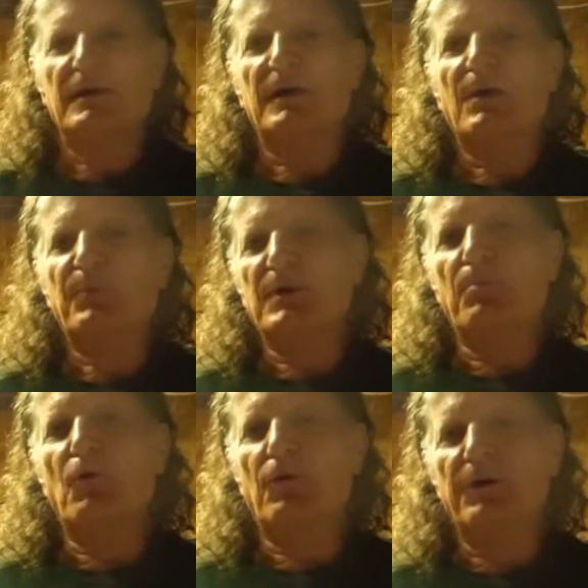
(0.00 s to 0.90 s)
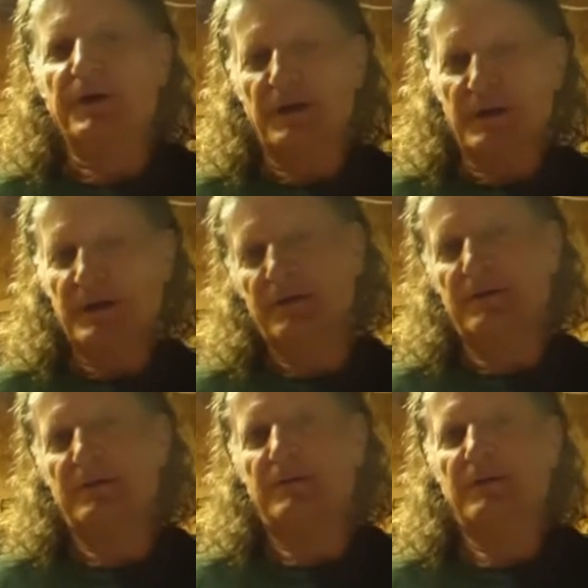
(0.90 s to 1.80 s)
company boring
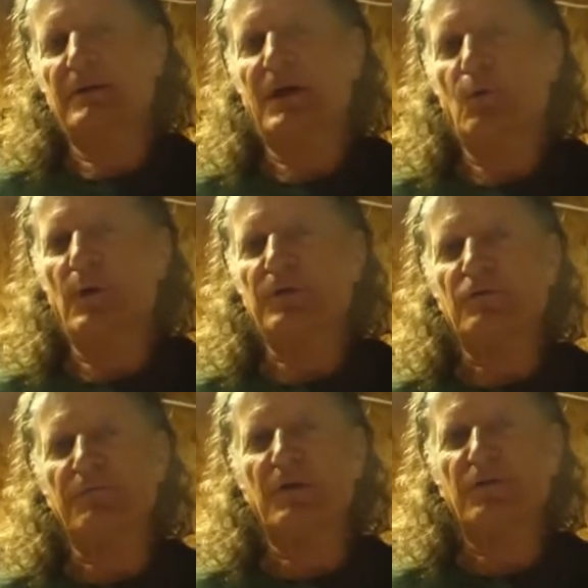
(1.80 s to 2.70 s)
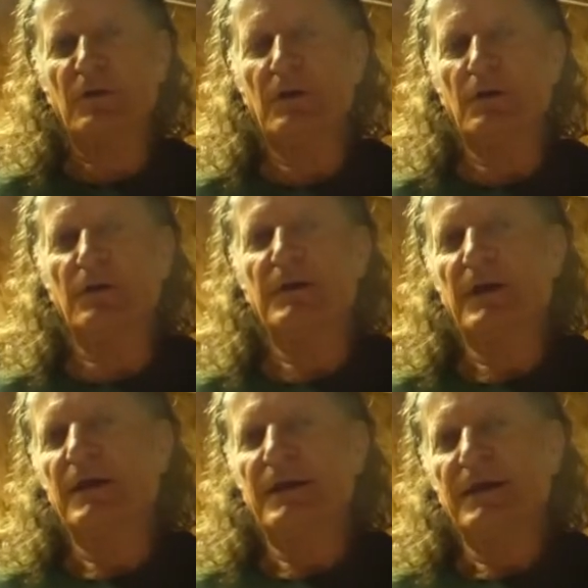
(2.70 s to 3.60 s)
out west of us here,
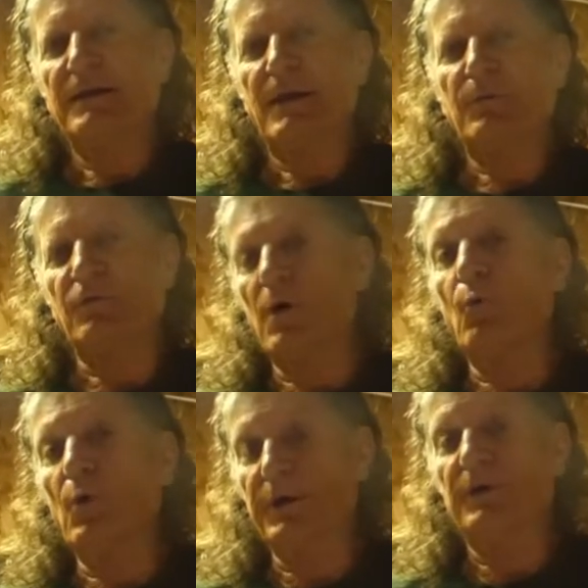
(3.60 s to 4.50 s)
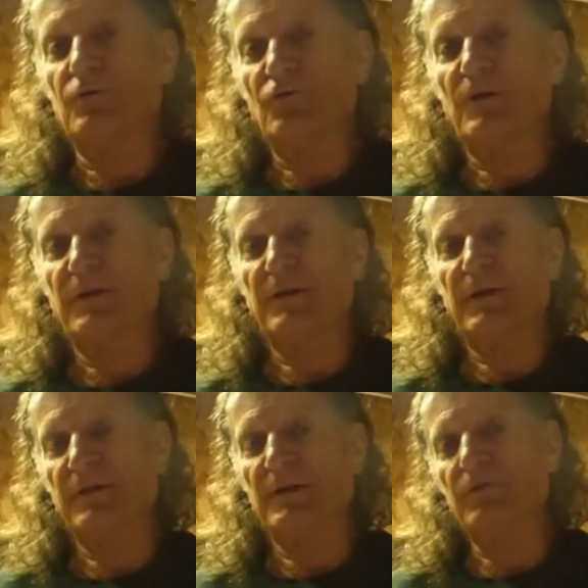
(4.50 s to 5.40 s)
that was all 1 inch, and
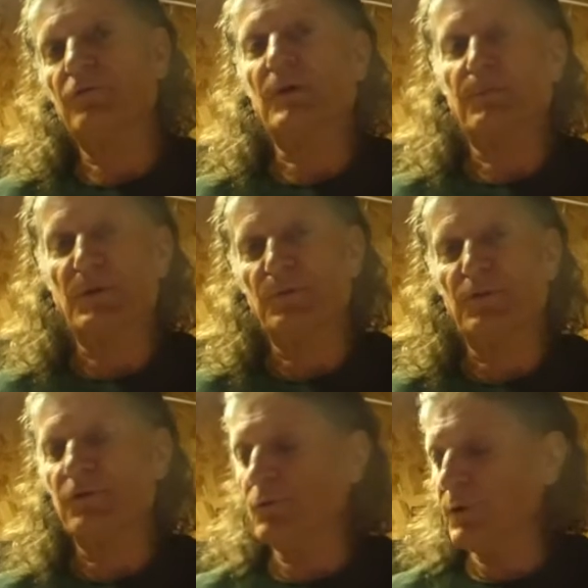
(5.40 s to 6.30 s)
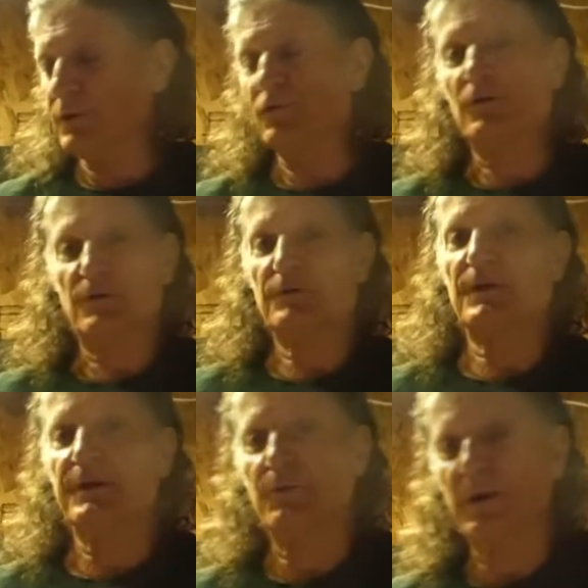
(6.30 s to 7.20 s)
then they stepped up to 2 inch
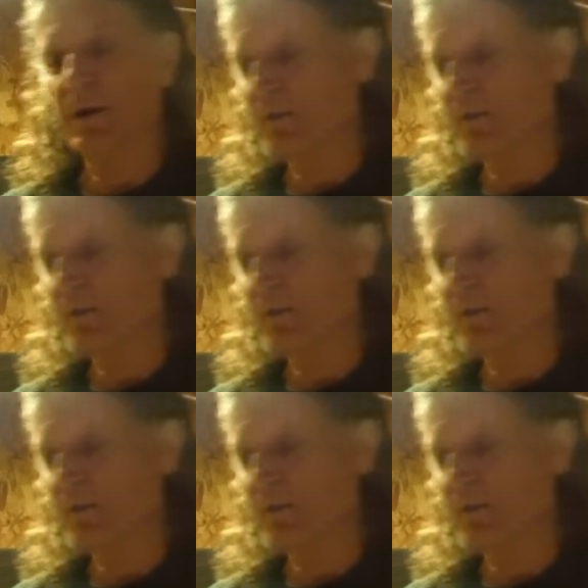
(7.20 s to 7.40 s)
later on